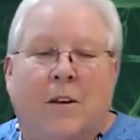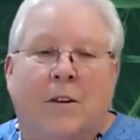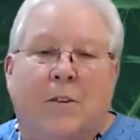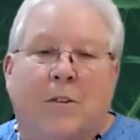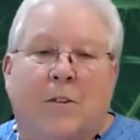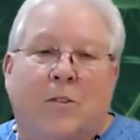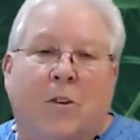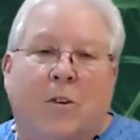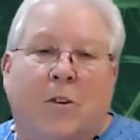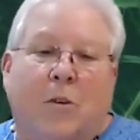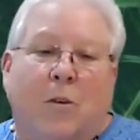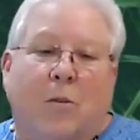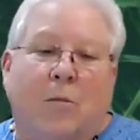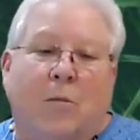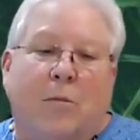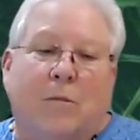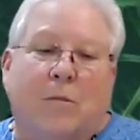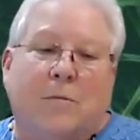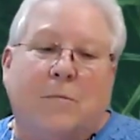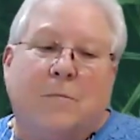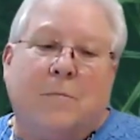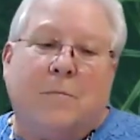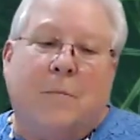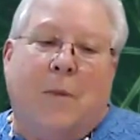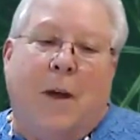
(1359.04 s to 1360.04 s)
So
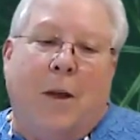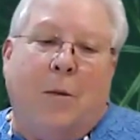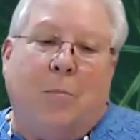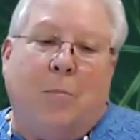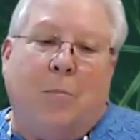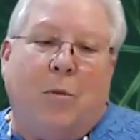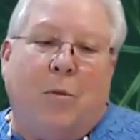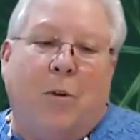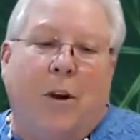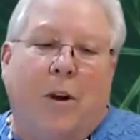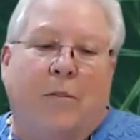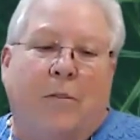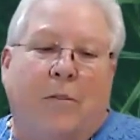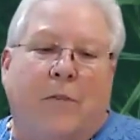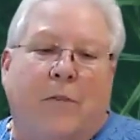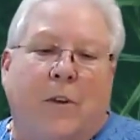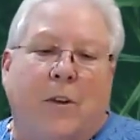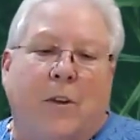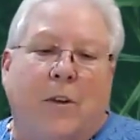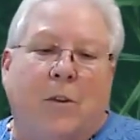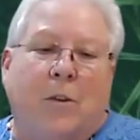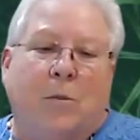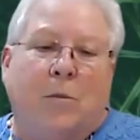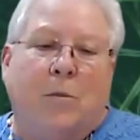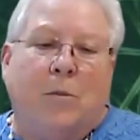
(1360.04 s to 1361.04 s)
my prayer for
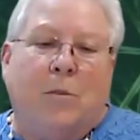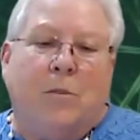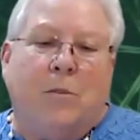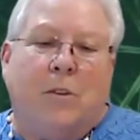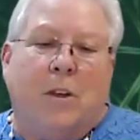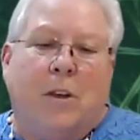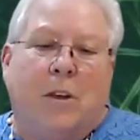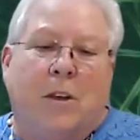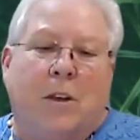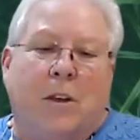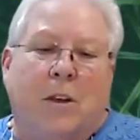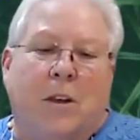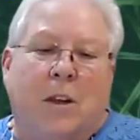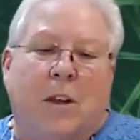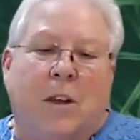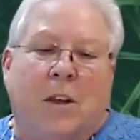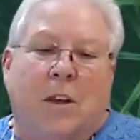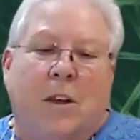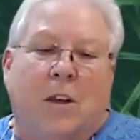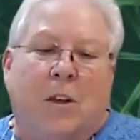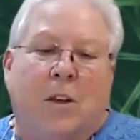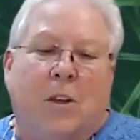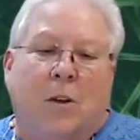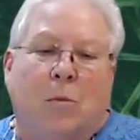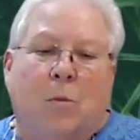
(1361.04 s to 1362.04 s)
you is that
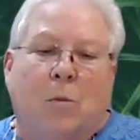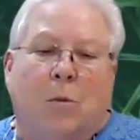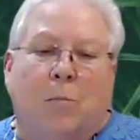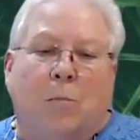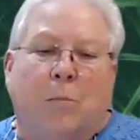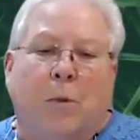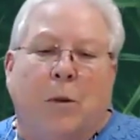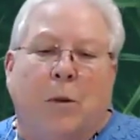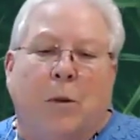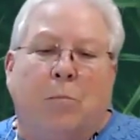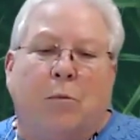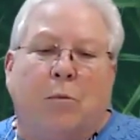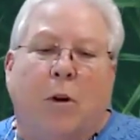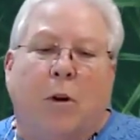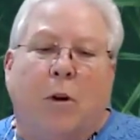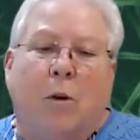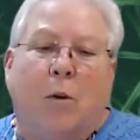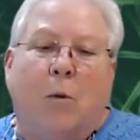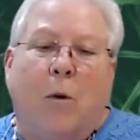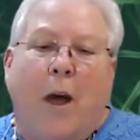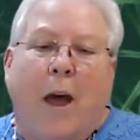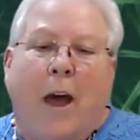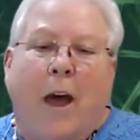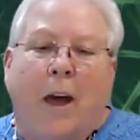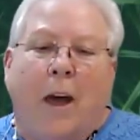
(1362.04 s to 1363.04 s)
you will be
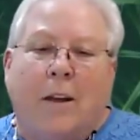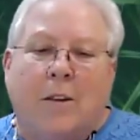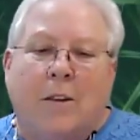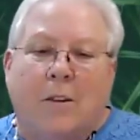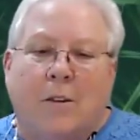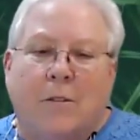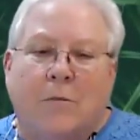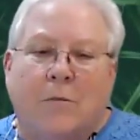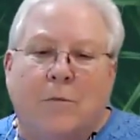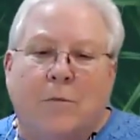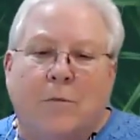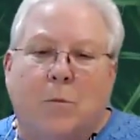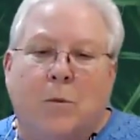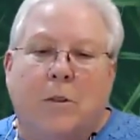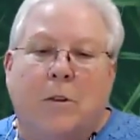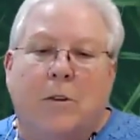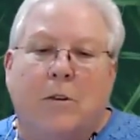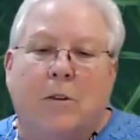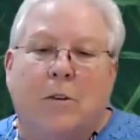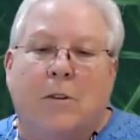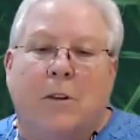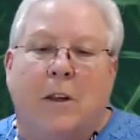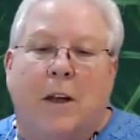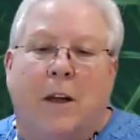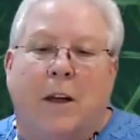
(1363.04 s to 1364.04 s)
proactive with
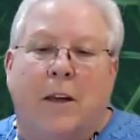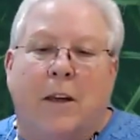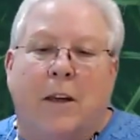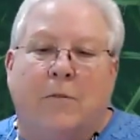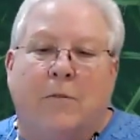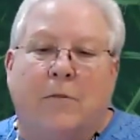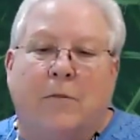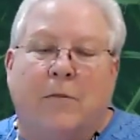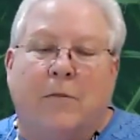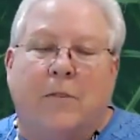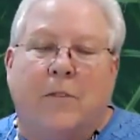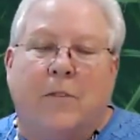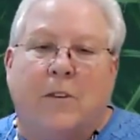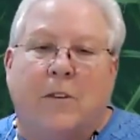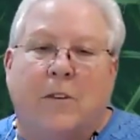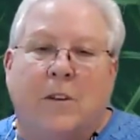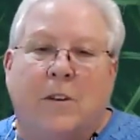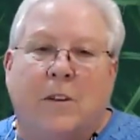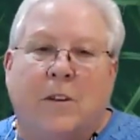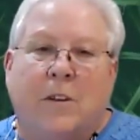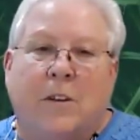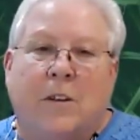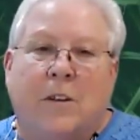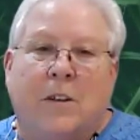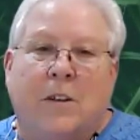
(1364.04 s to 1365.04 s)
your life.
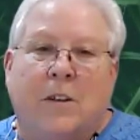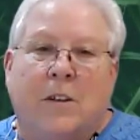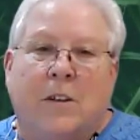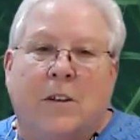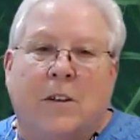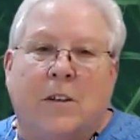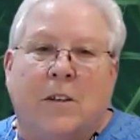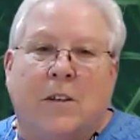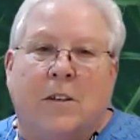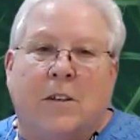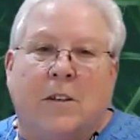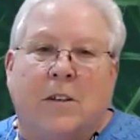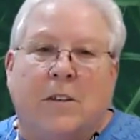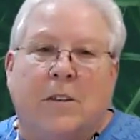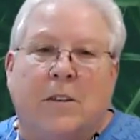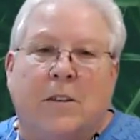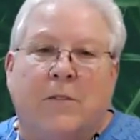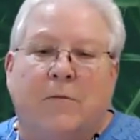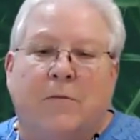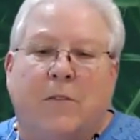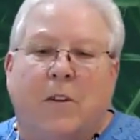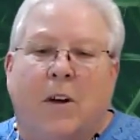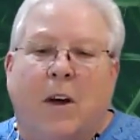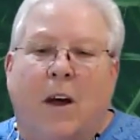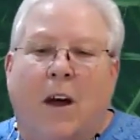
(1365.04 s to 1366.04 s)

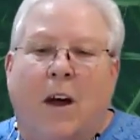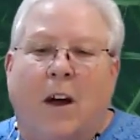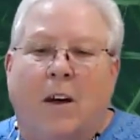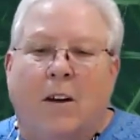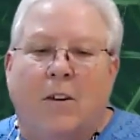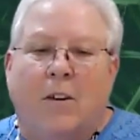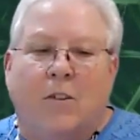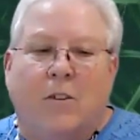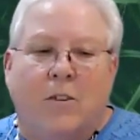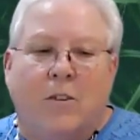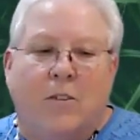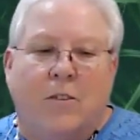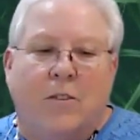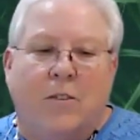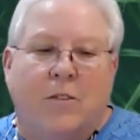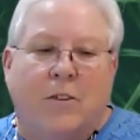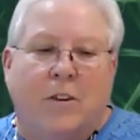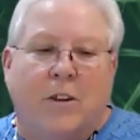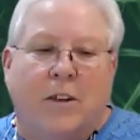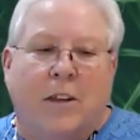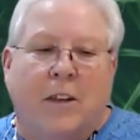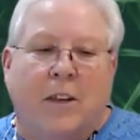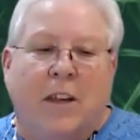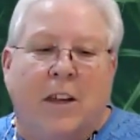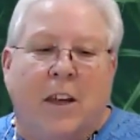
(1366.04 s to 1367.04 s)
Live
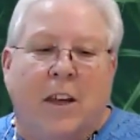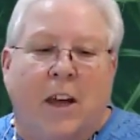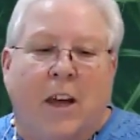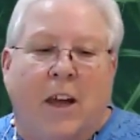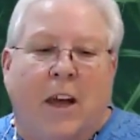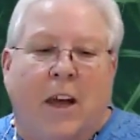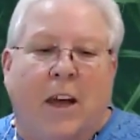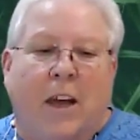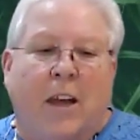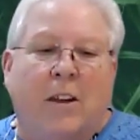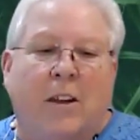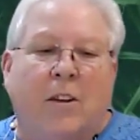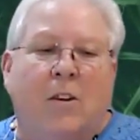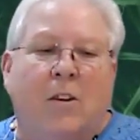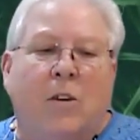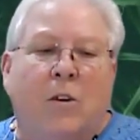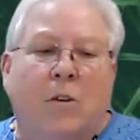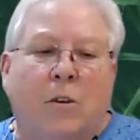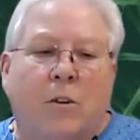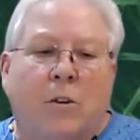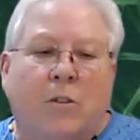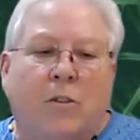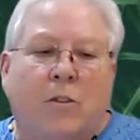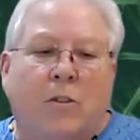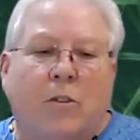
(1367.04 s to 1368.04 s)
consciously and
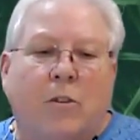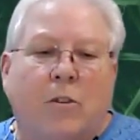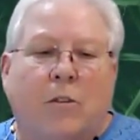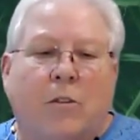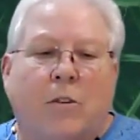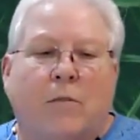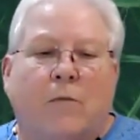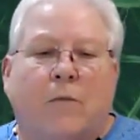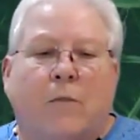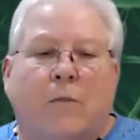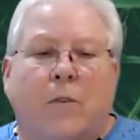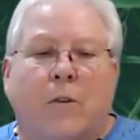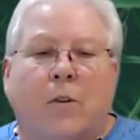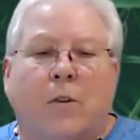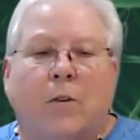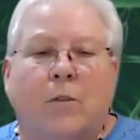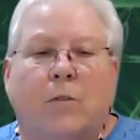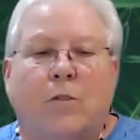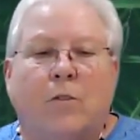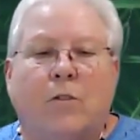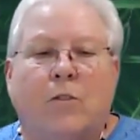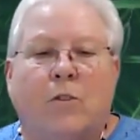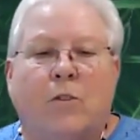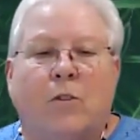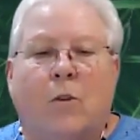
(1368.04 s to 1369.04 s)
nurture the fertile
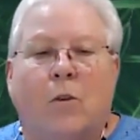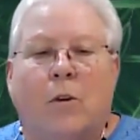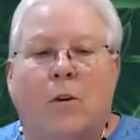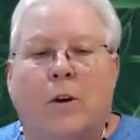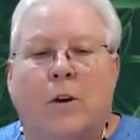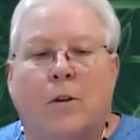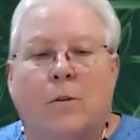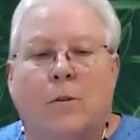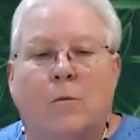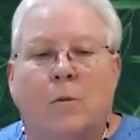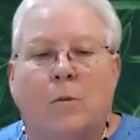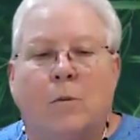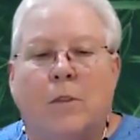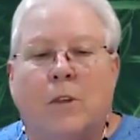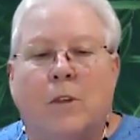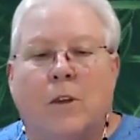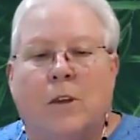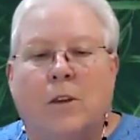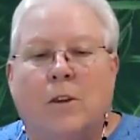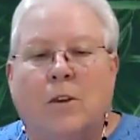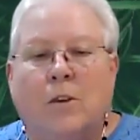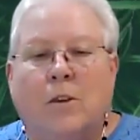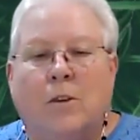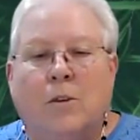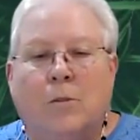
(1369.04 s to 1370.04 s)
soil
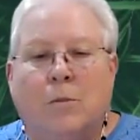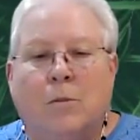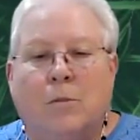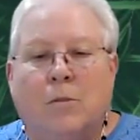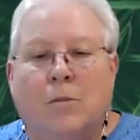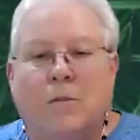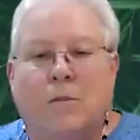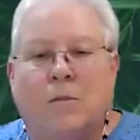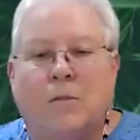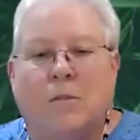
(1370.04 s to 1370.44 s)
within you.